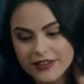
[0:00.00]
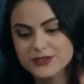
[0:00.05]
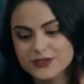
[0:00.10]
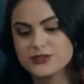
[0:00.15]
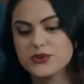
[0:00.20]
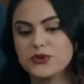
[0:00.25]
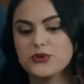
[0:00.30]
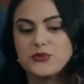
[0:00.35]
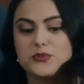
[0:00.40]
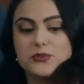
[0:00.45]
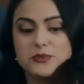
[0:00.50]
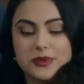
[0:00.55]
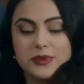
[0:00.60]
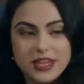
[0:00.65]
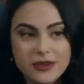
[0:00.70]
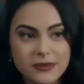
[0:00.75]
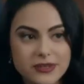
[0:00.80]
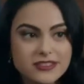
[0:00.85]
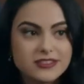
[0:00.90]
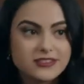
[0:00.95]
so
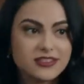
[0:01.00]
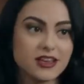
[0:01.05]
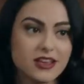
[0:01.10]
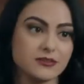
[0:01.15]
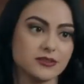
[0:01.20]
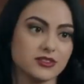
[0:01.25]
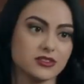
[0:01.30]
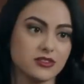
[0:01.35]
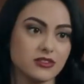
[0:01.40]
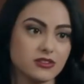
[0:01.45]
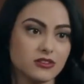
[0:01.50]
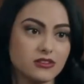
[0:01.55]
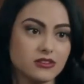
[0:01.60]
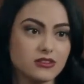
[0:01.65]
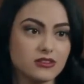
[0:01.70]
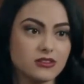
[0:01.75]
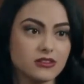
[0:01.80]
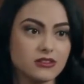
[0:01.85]
baby steps, girl.